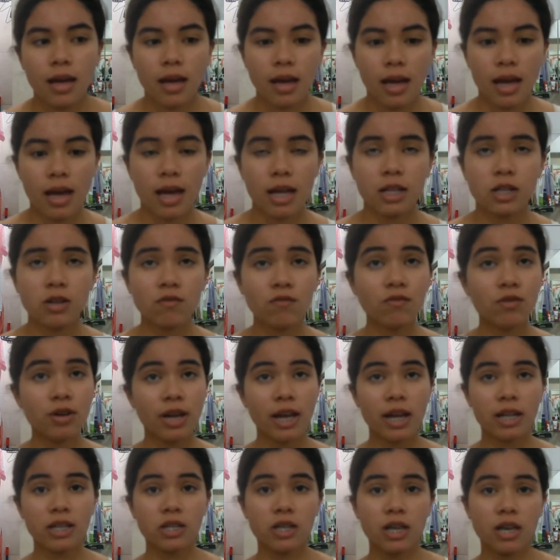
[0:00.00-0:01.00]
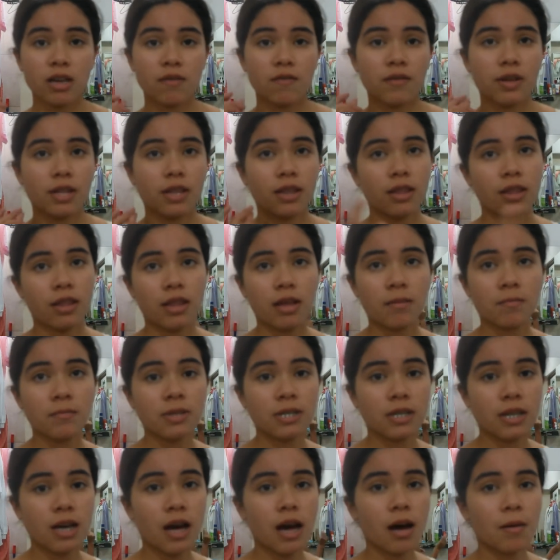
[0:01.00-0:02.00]
And don't forget to give a
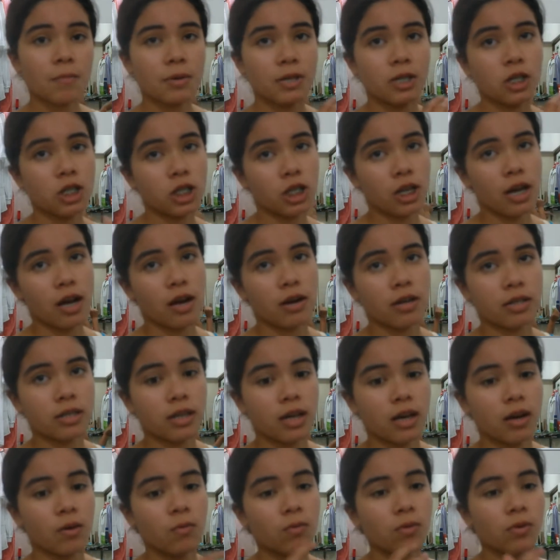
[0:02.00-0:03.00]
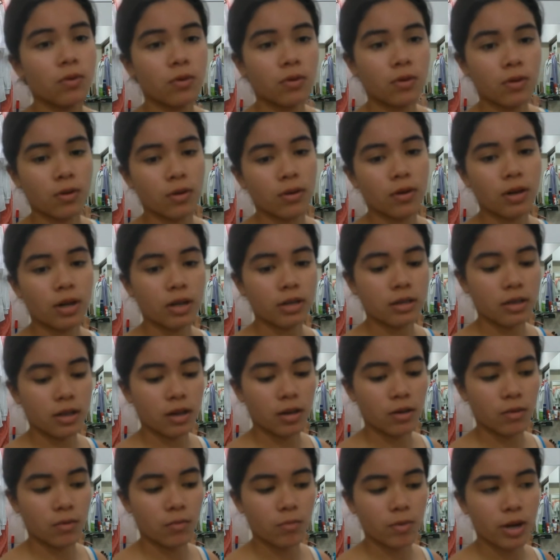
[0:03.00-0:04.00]
thumbs up and share, as I
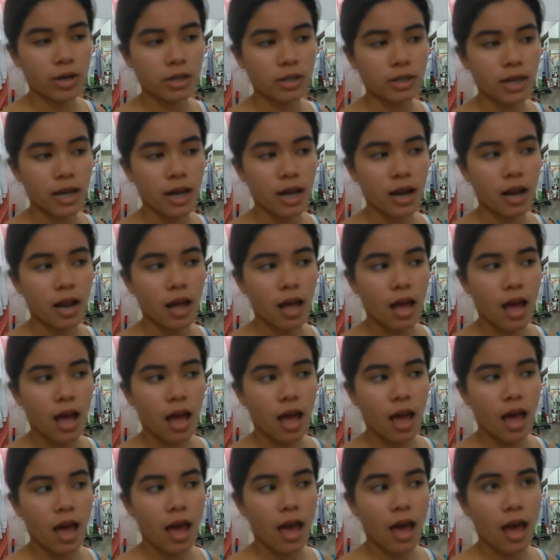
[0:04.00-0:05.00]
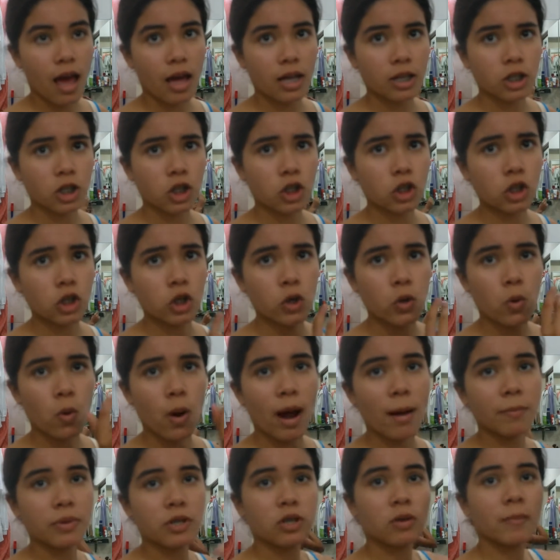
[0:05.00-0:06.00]
already said, and
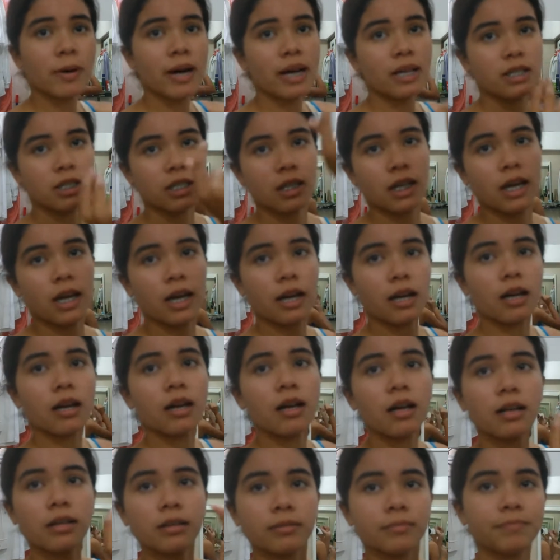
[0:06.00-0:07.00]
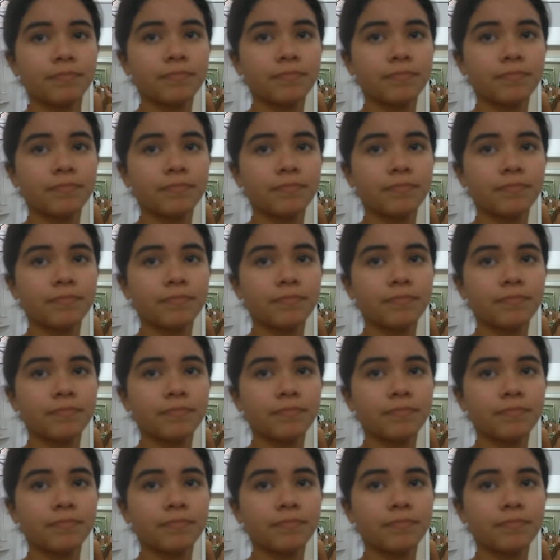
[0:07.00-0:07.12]
subscribe to my channel,